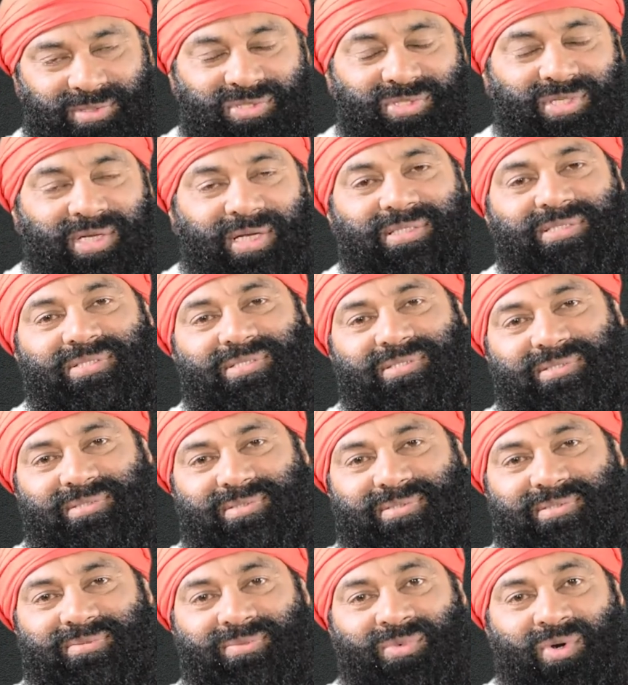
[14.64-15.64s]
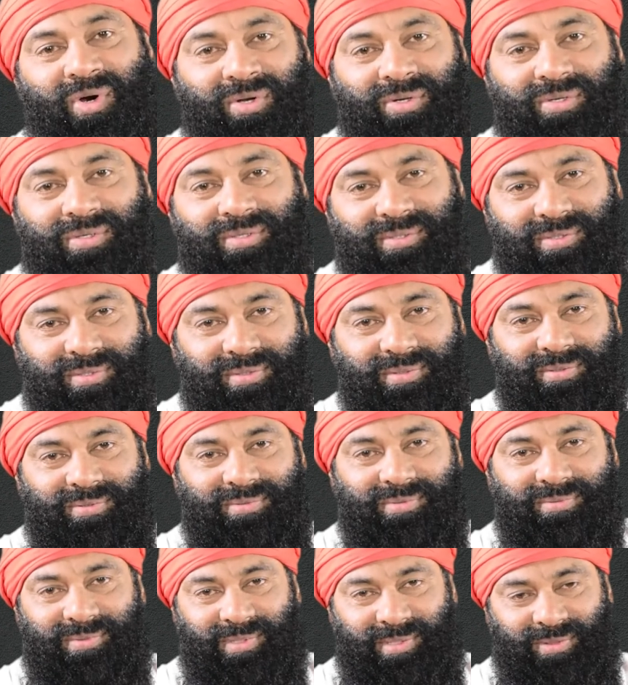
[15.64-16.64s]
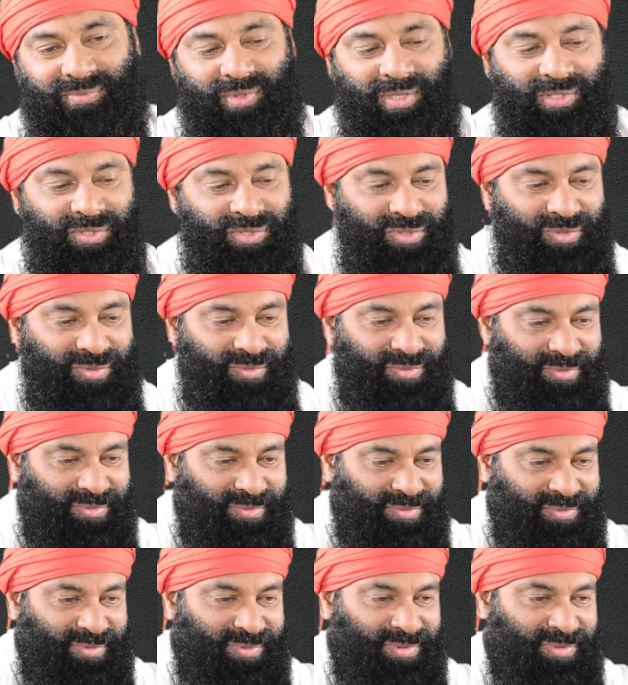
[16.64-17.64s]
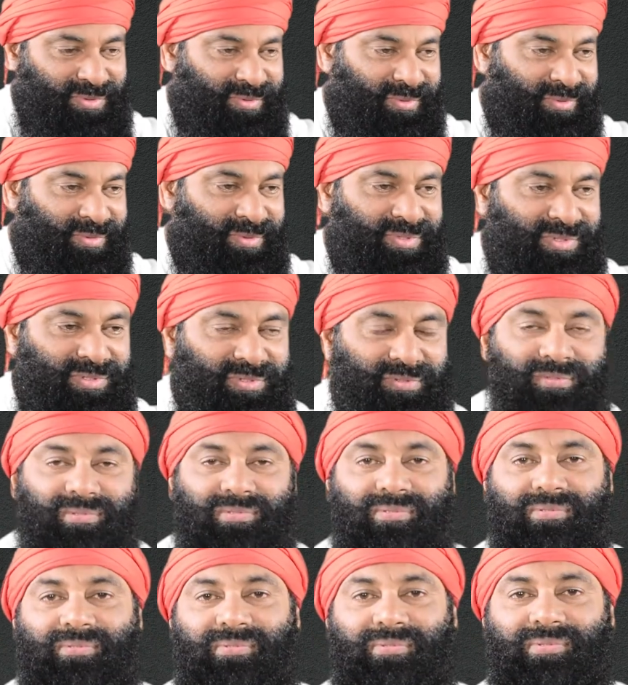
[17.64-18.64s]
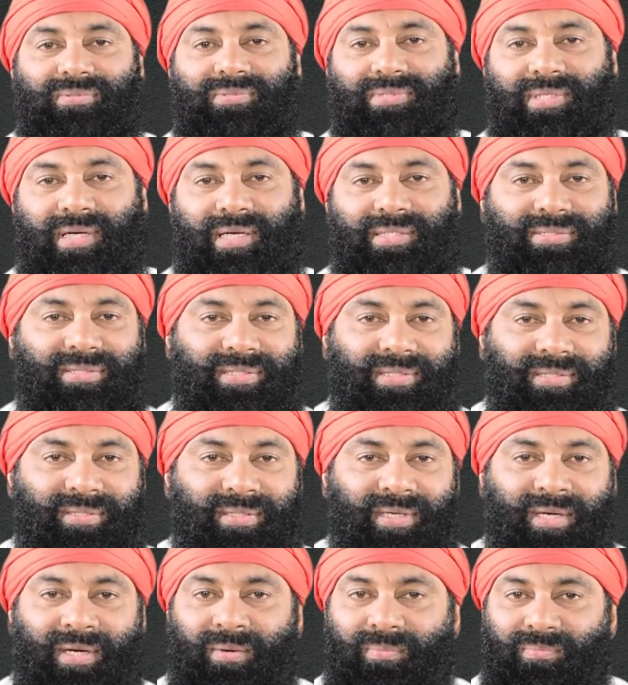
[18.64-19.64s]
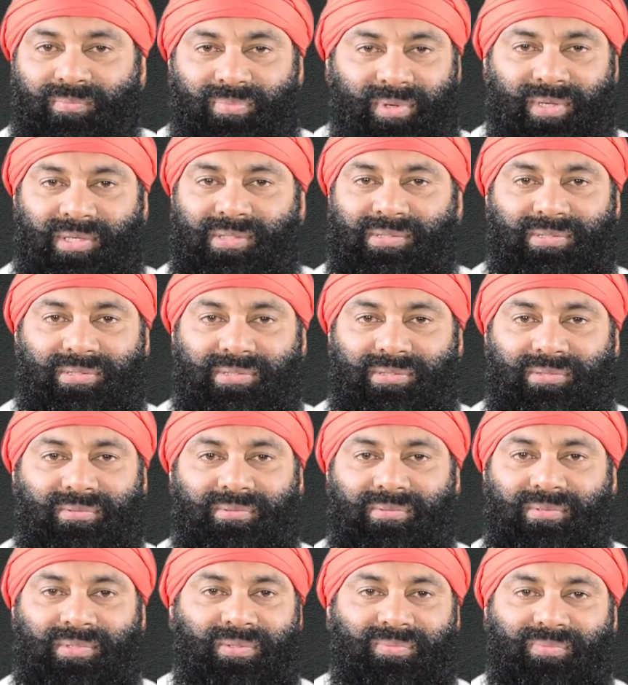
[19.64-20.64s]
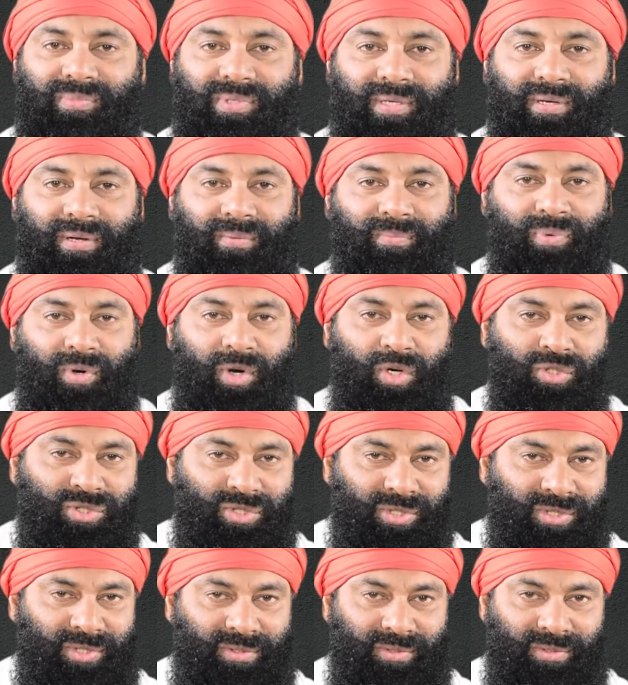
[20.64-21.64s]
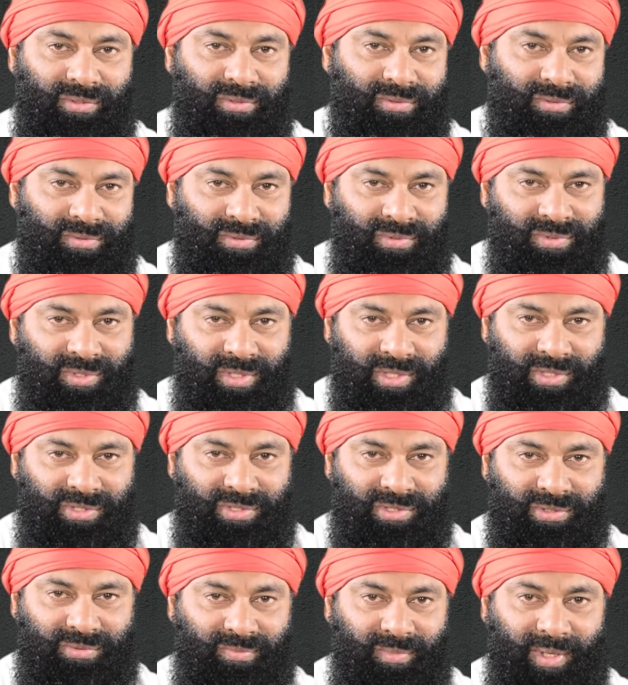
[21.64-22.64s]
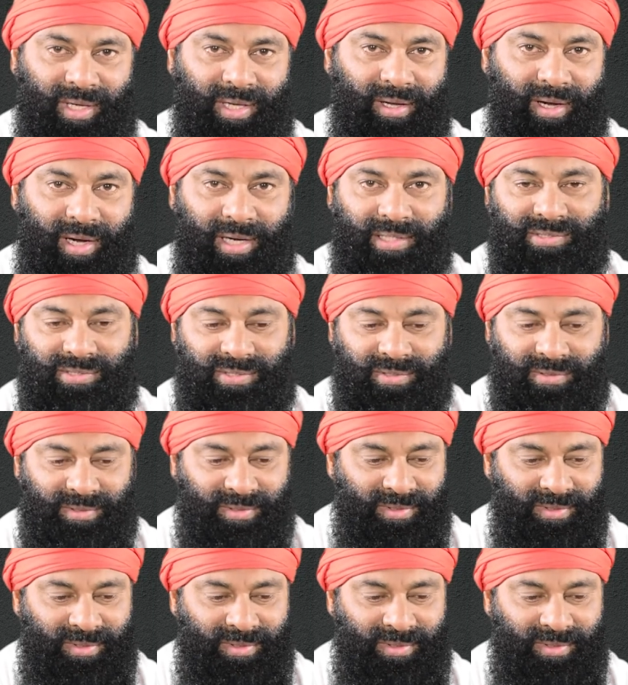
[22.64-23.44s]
Just wanted, I went to schools to schools asking, please give me an opportunity to teach my art.